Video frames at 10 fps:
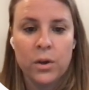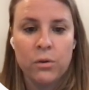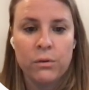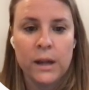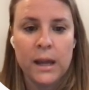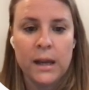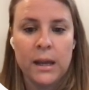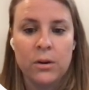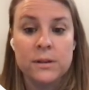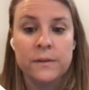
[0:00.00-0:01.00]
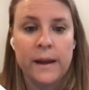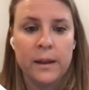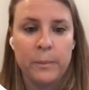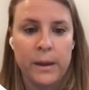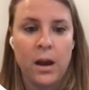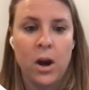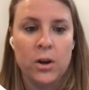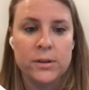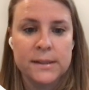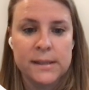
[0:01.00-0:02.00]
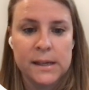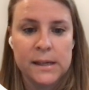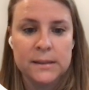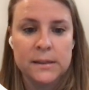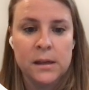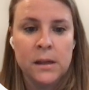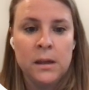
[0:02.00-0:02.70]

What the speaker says: creating or developing heart disease,